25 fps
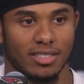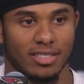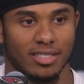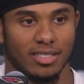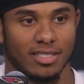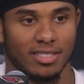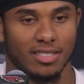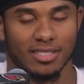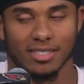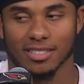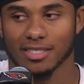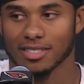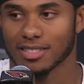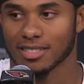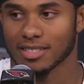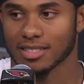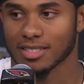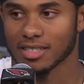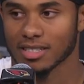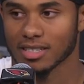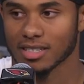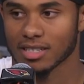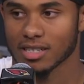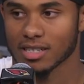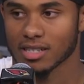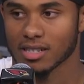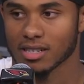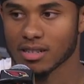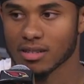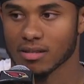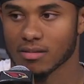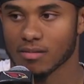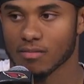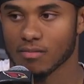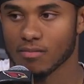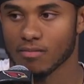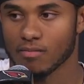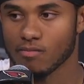Coach Jefferson said he
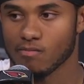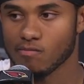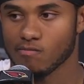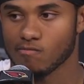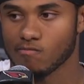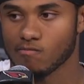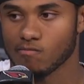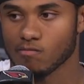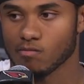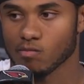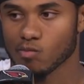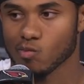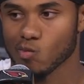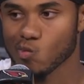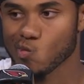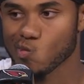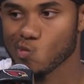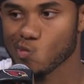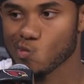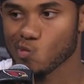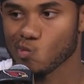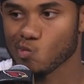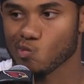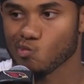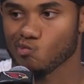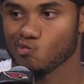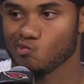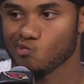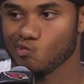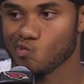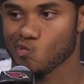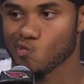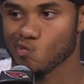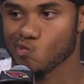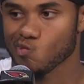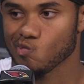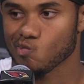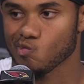wanted to see you and
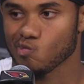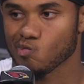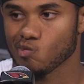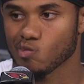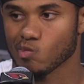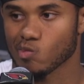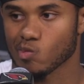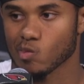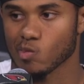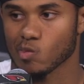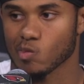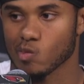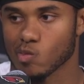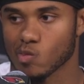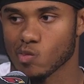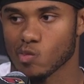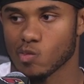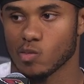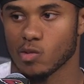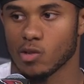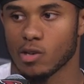Hollywood run a race.